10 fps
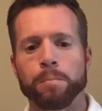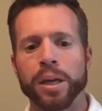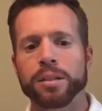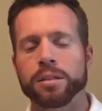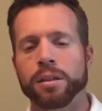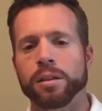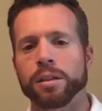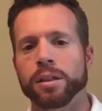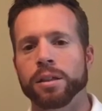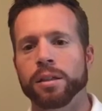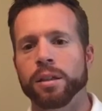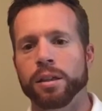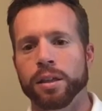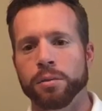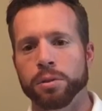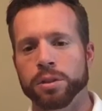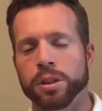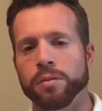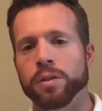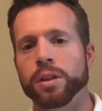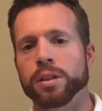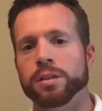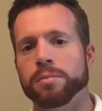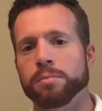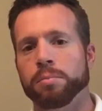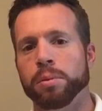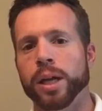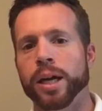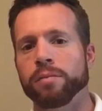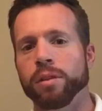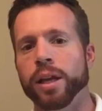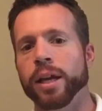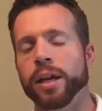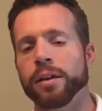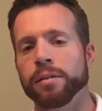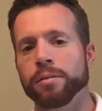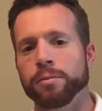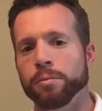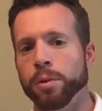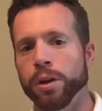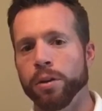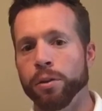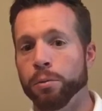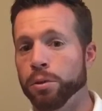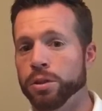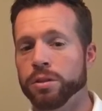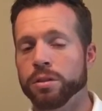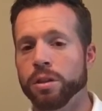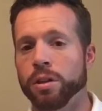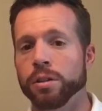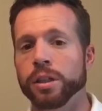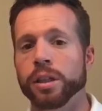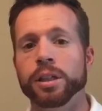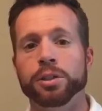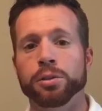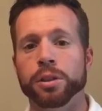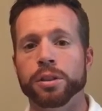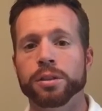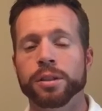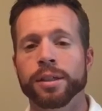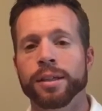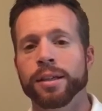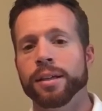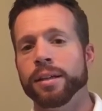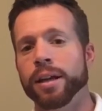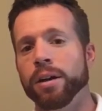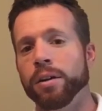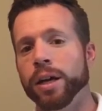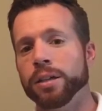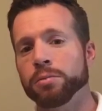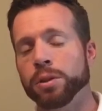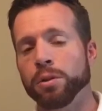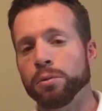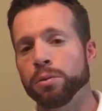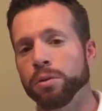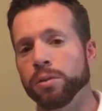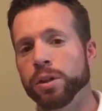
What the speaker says: basically, he was given this plot of land where there was hardly any trees. Now, as we go through the